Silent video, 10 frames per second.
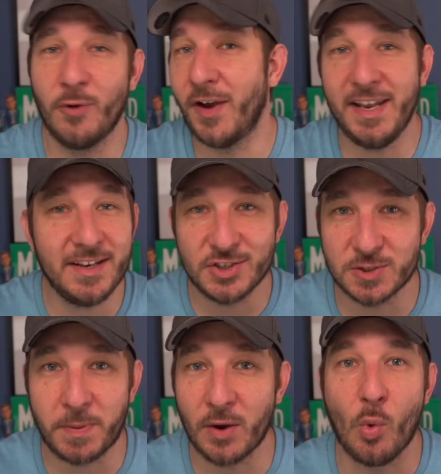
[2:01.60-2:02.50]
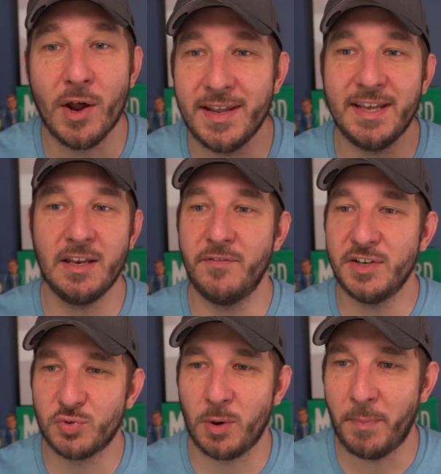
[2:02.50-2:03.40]
need to just pick one
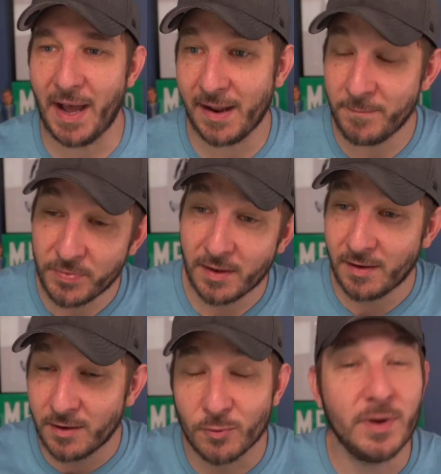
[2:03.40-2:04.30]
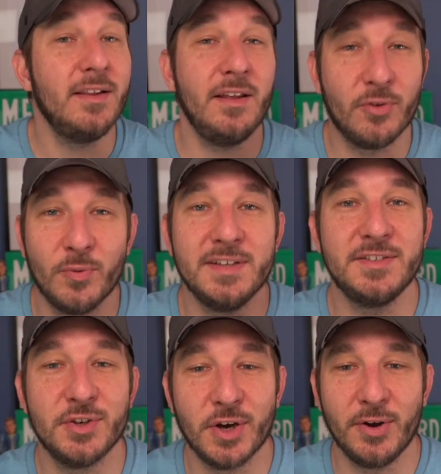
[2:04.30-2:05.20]
individual bat. Really, the
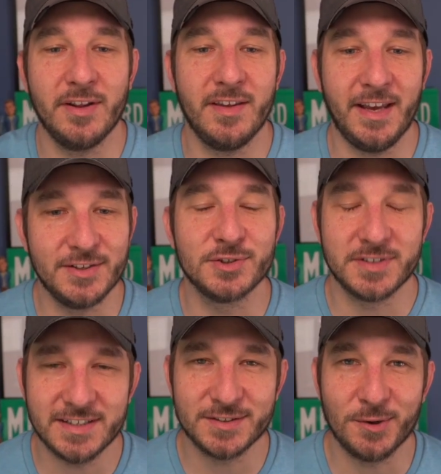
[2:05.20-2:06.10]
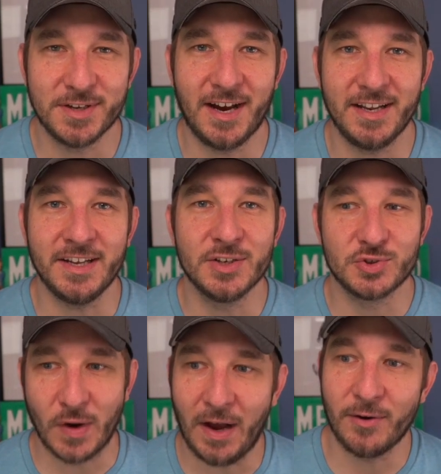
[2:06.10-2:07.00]
reason you're going to the Angels is Ohtani,
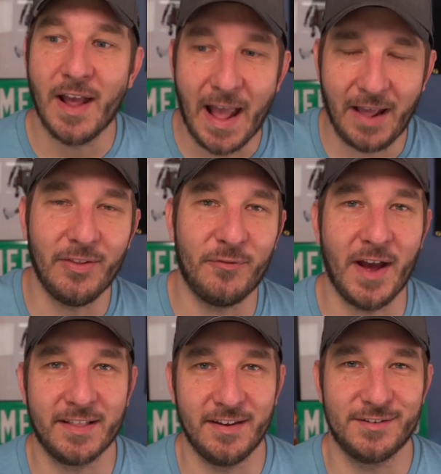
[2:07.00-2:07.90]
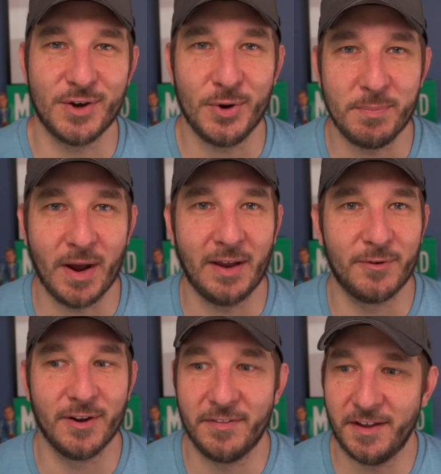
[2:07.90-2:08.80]
Trout, and the fact that it's Cody
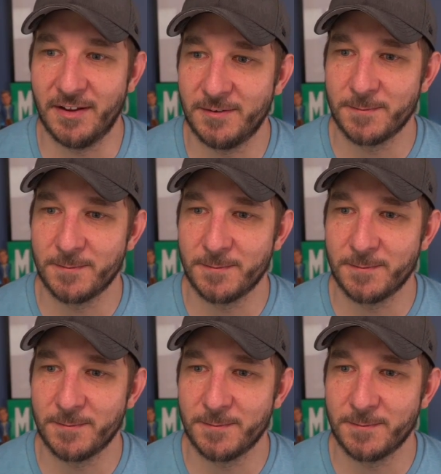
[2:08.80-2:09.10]
Bradford on the hill.